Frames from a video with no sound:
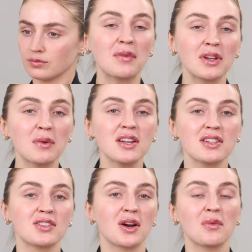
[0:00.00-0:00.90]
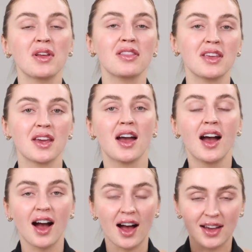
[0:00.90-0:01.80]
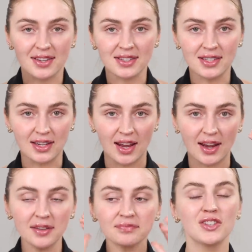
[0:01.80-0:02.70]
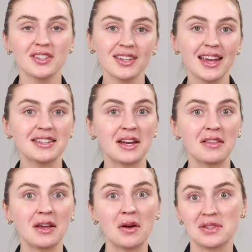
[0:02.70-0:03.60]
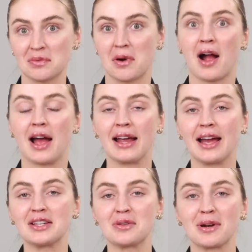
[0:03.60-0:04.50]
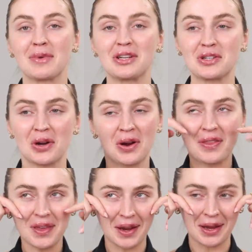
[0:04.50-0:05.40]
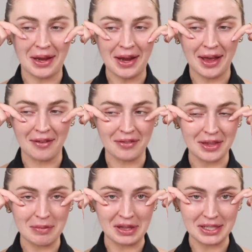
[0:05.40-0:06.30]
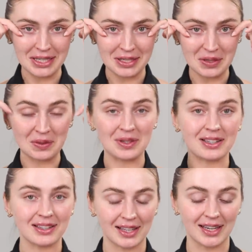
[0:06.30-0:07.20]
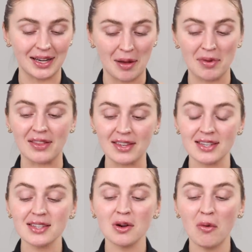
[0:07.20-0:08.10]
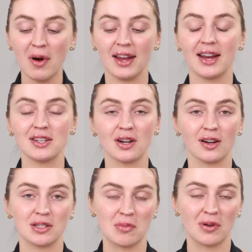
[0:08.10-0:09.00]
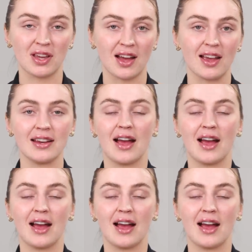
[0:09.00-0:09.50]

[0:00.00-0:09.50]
I really wanted to start with the eyes today. Just in case anything goes awry, I do wanna make sure that I have the ability to clean it up. And this is quite a dark smoky eye.